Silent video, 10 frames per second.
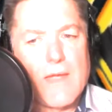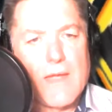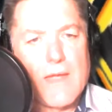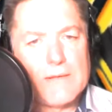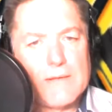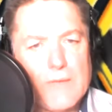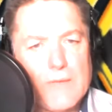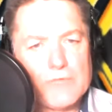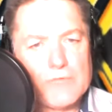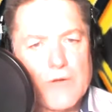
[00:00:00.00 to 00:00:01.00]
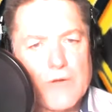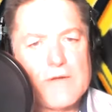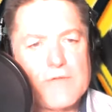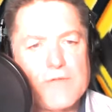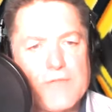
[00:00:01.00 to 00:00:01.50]
and he was trying
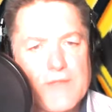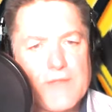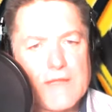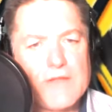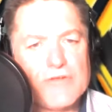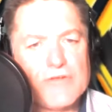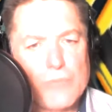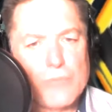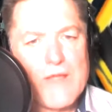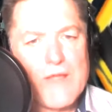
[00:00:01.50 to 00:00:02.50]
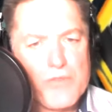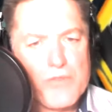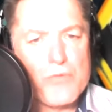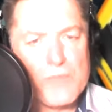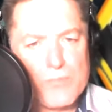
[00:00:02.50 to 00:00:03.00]
to think his way
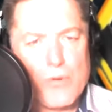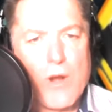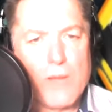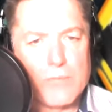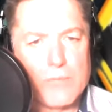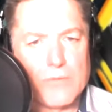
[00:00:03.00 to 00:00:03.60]
through the problem.